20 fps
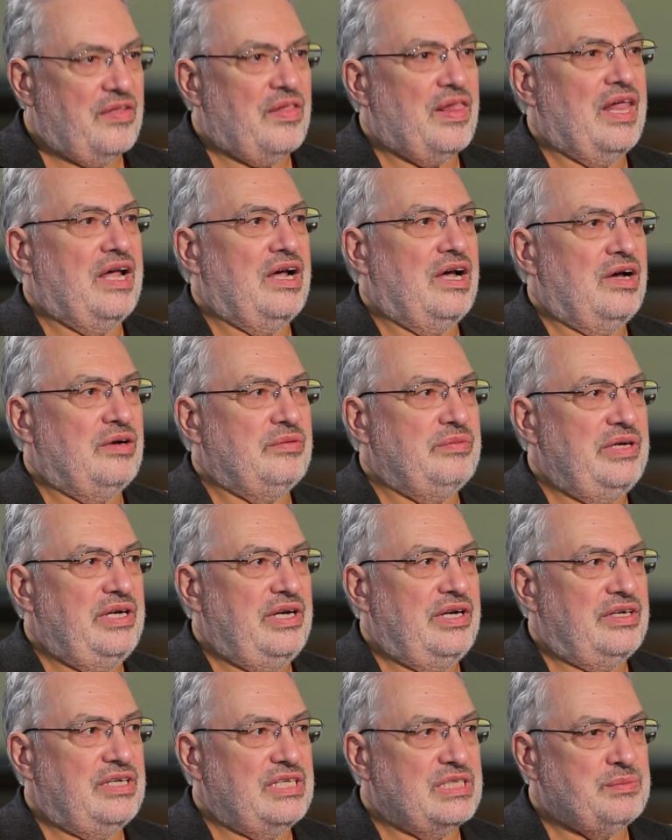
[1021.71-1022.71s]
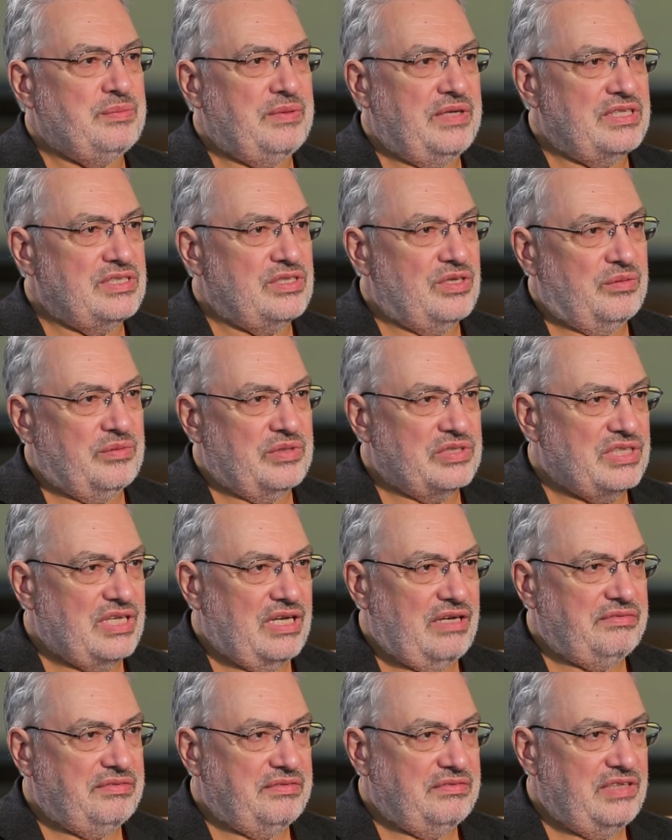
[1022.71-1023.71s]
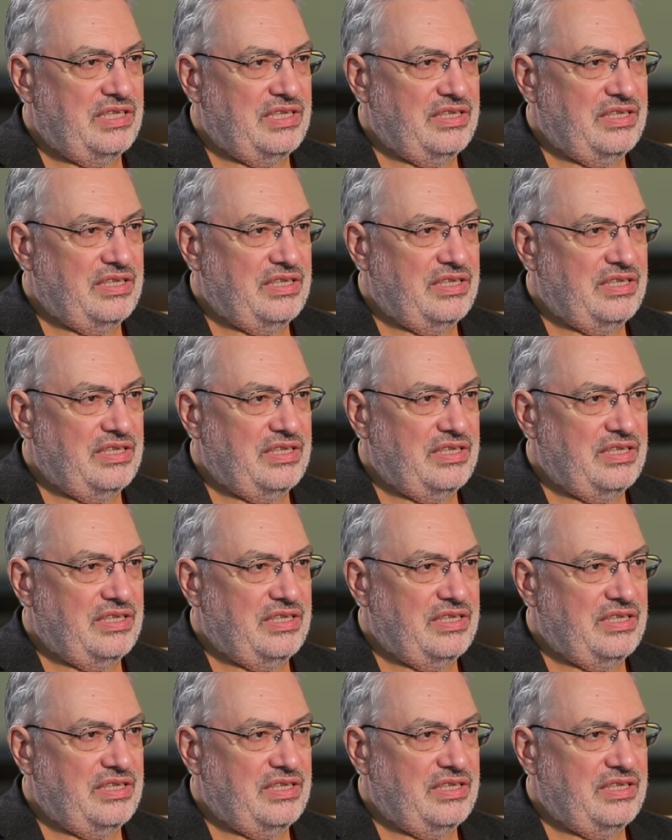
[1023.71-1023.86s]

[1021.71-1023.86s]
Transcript: uh, where he spends almost half of the